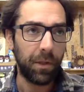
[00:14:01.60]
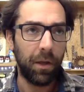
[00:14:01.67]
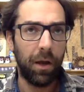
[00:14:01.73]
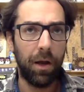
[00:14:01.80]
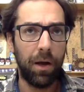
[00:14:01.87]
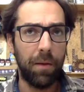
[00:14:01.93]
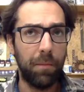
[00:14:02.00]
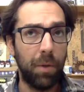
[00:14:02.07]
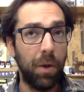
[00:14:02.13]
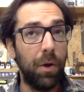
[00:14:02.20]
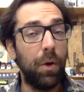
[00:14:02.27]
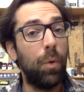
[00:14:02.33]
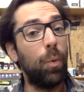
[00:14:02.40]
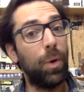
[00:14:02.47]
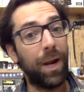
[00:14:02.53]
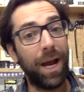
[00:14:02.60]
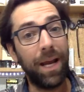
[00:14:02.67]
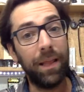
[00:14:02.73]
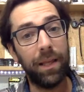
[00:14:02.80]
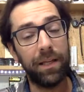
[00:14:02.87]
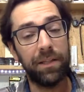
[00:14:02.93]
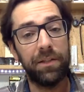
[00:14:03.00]
What I
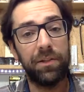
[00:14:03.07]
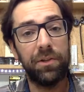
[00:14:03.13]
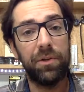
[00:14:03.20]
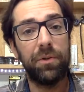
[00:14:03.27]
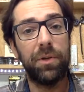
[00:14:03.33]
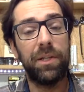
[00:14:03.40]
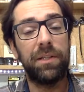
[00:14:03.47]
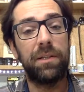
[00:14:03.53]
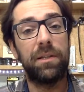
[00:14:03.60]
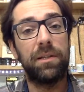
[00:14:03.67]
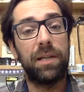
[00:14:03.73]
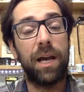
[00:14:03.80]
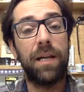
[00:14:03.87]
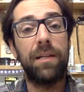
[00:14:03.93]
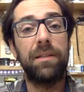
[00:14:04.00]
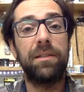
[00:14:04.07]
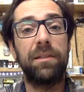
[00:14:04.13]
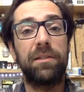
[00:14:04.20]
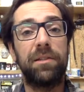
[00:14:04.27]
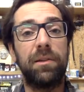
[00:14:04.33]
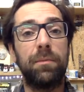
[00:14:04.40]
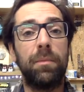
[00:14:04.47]
like to do is design a
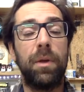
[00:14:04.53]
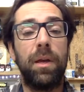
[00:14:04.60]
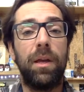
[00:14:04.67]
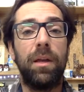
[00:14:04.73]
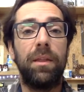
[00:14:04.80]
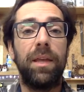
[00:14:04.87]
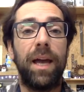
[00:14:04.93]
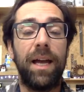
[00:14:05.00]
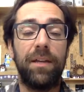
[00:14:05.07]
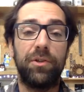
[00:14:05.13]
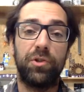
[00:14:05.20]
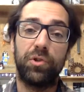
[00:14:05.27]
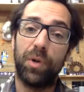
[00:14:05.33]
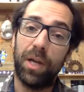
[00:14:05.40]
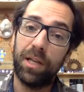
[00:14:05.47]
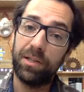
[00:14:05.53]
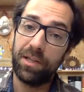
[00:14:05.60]
system that has drains